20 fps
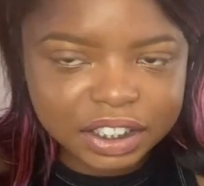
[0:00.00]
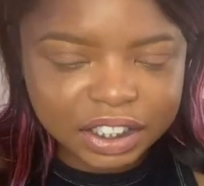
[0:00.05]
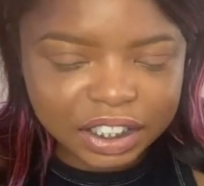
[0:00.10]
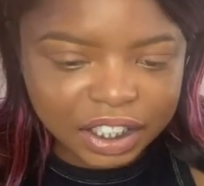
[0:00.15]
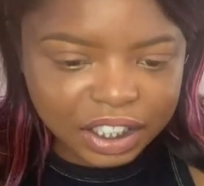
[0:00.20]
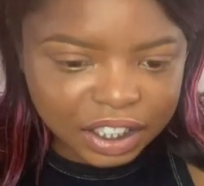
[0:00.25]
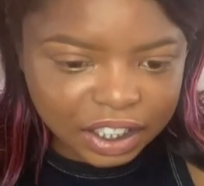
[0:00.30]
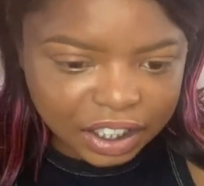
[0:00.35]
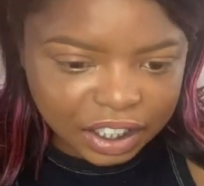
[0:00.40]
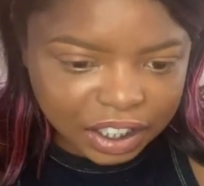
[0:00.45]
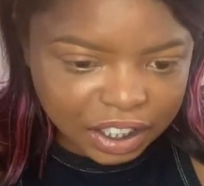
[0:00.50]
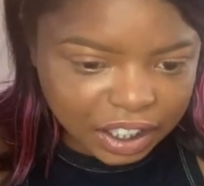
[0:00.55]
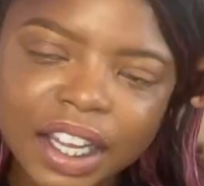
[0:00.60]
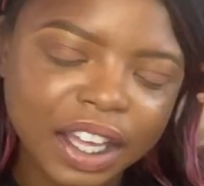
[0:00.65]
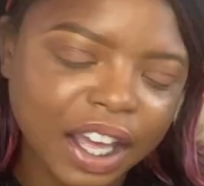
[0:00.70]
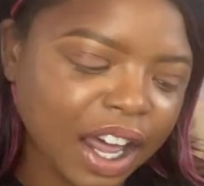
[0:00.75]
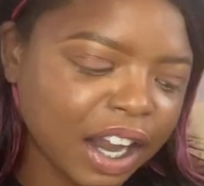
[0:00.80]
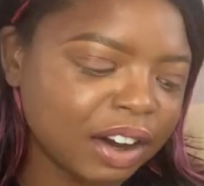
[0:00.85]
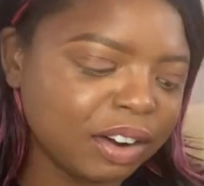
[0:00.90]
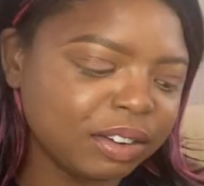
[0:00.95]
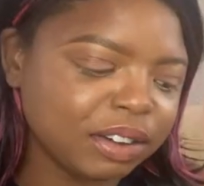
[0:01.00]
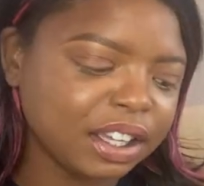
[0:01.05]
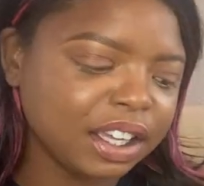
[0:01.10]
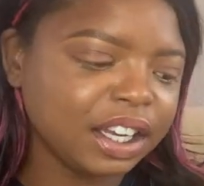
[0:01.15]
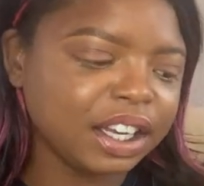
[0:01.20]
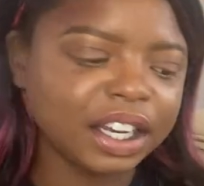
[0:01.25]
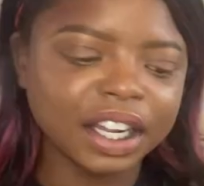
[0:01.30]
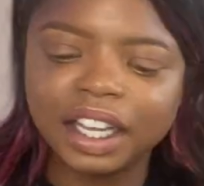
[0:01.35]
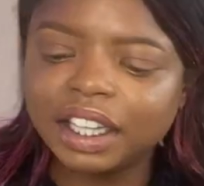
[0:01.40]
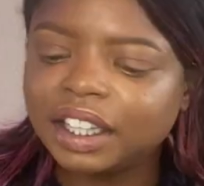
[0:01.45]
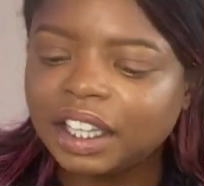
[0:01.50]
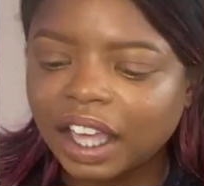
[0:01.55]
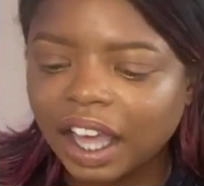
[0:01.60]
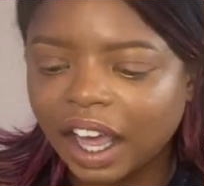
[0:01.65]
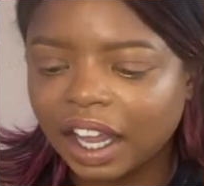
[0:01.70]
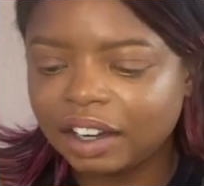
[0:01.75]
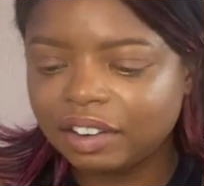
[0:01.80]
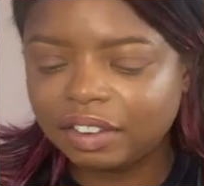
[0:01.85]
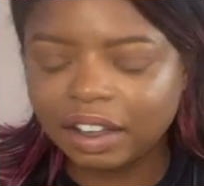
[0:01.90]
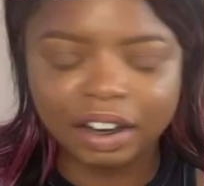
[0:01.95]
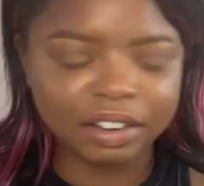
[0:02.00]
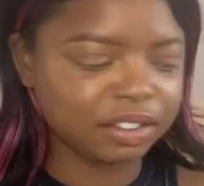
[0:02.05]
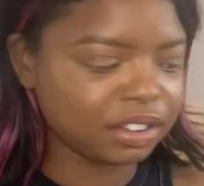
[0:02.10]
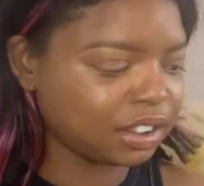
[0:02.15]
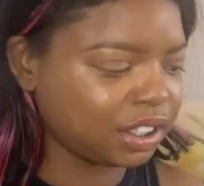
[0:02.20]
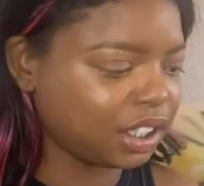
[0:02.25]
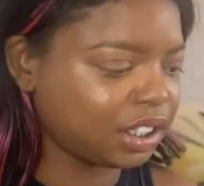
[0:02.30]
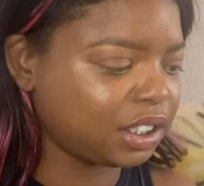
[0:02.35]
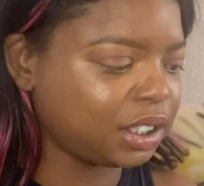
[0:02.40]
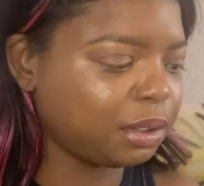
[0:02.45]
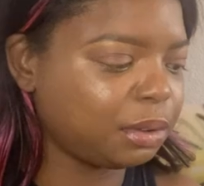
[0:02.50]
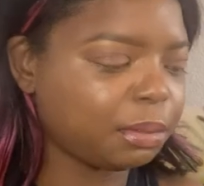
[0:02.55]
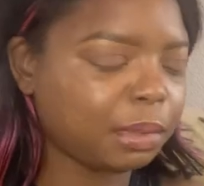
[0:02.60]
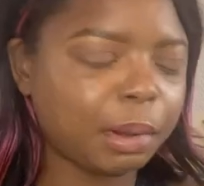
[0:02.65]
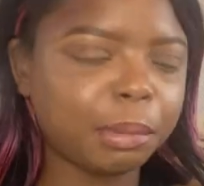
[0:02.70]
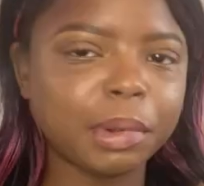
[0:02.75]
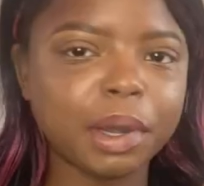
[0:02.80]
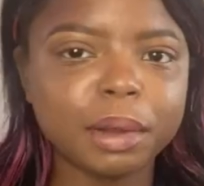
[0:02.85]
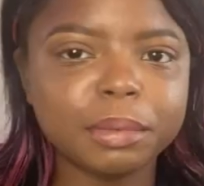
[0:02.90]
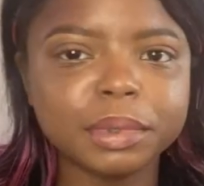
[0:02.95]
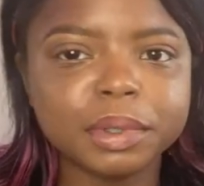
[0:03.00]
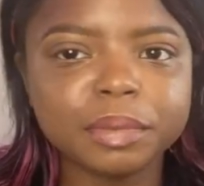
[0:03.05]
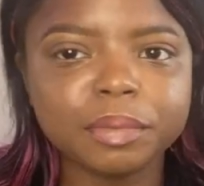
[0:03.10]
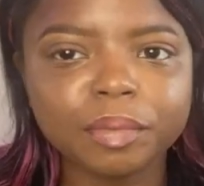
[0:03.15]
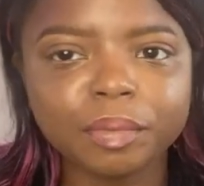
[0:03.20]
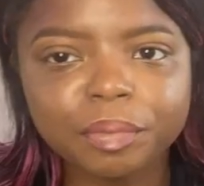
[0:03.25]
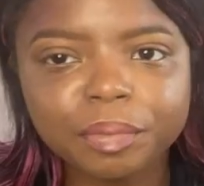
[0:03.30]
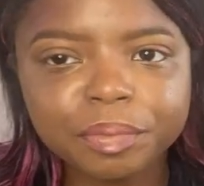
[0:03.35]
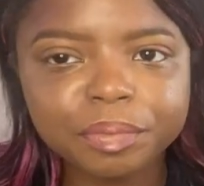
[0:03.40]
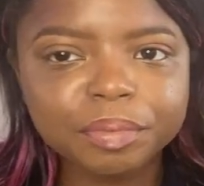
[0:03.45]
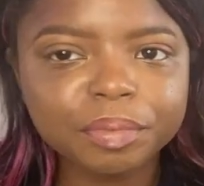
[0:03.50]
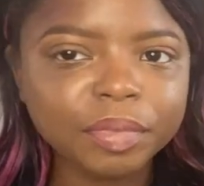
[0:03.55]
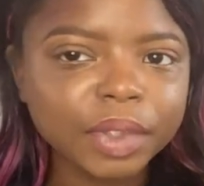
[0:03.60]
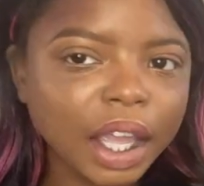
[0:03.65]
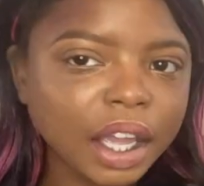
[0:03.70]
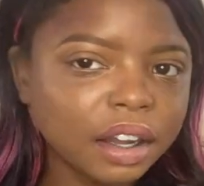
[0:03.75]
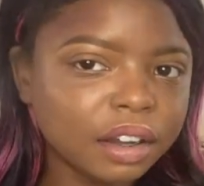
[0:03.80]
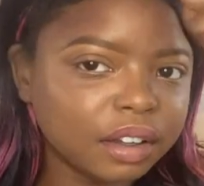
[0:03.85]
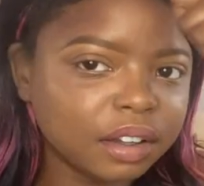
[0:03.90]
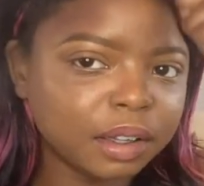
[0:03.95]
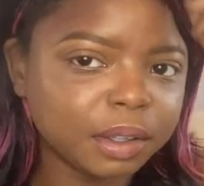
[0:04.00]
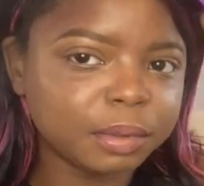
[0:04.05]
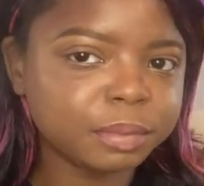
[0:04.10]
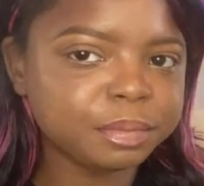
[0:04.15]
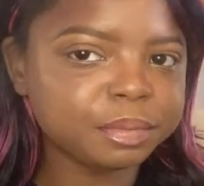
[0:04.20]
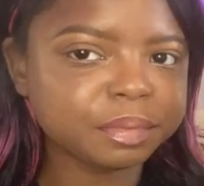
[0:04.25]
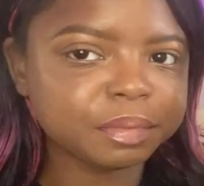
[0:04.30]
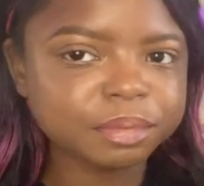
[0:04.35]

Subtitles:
didn't. I don't get nothing out of having a relationship with my mom.